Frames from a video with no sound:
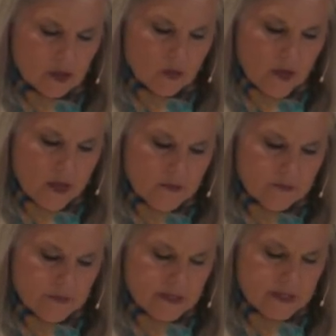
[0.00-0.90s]

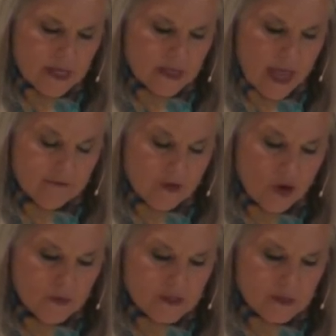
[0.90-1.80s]
Well, does Hannah have
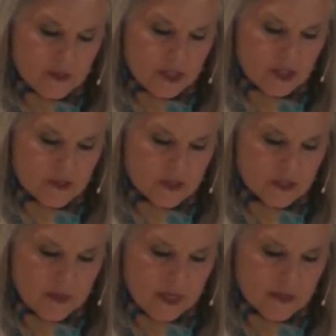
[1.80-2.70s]
hope this petition's
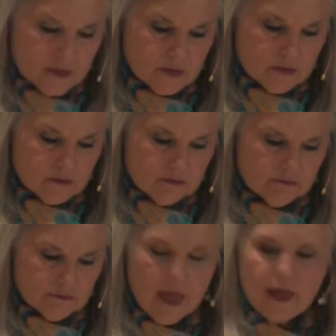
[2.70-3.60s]
going to be answered?
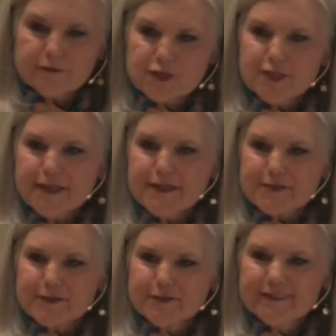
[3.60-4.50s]
Yeah, she
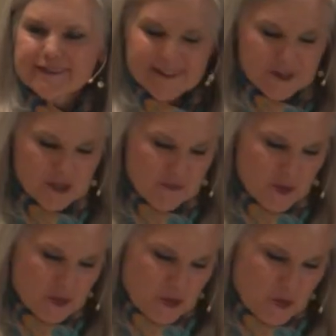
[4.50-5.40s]
does. Look at
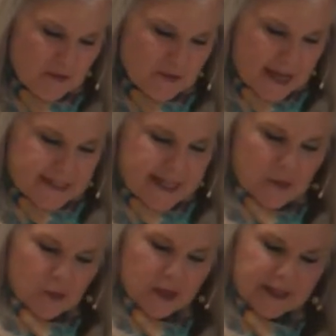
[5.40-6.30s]
verses 12 to 18,
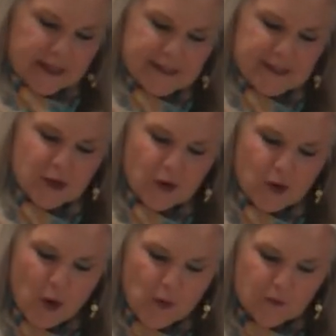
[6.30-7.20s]
and we're going to consider
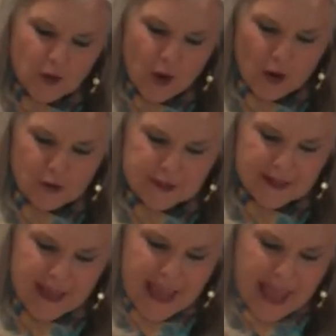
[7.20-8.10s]
her hopeful heart.
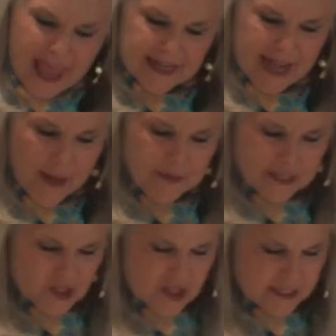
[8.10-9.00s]
And it
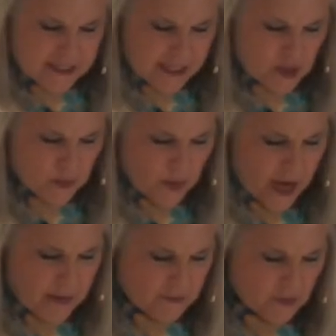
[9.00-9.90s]
happened as she continued
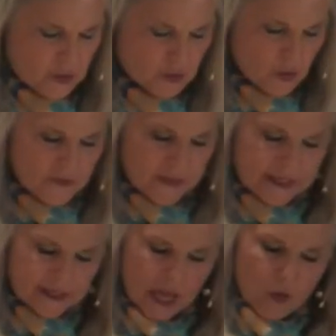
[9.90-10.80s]
praying before the Lord that
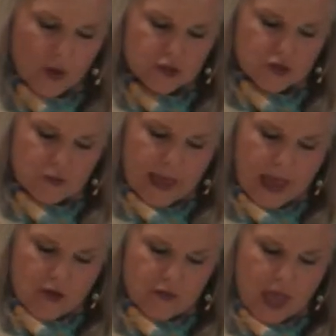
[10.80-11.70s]
Eli watched her
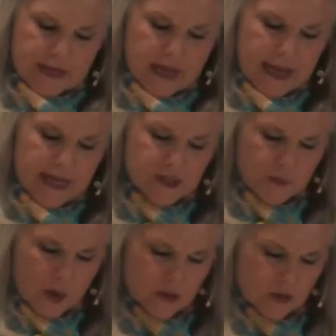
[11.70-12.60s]
mouth. Now Hannah
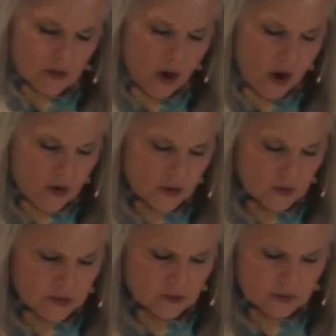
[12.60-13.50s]
spoke in her heart,
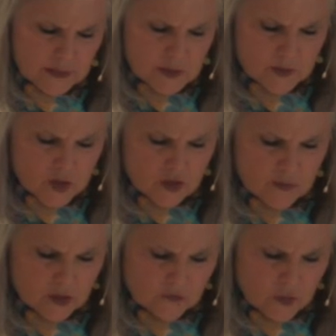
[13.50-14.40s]
only her lips moved,
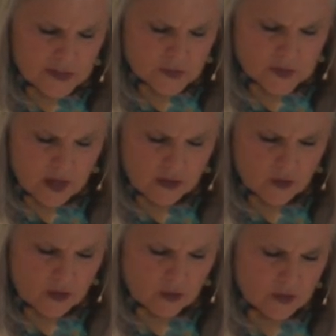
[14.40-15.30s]
but her voice was not
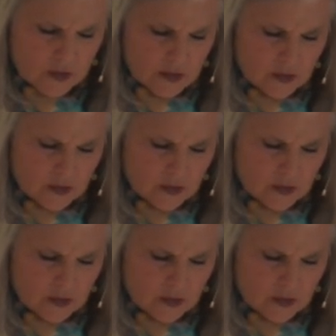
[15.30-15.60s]
heard.